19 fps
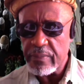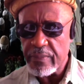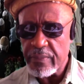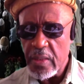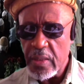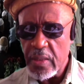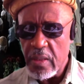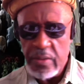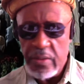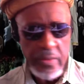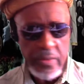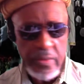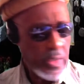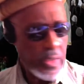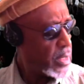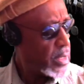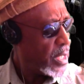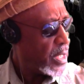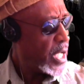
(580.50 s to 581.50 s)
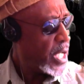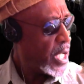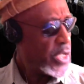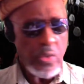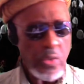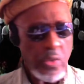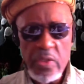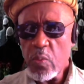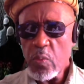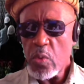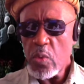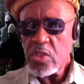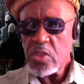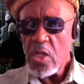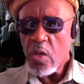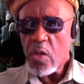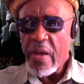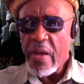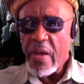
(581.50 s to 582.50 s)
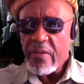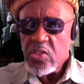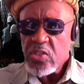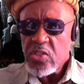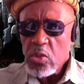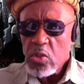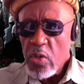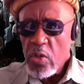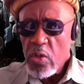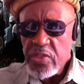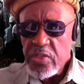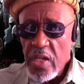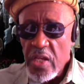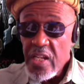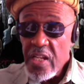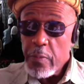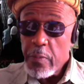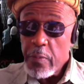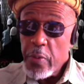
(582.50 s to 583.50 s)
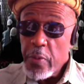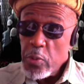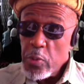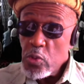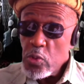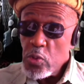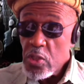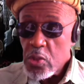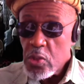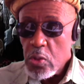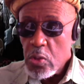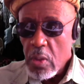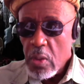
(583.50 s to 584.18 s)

See, so in other words, we have circulatory system that produces torque.